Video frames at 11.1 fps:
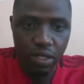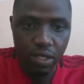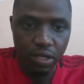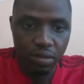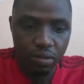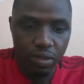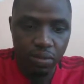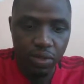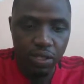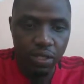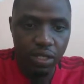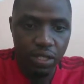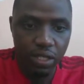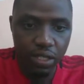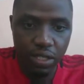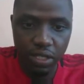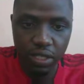and maybe
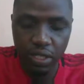yes,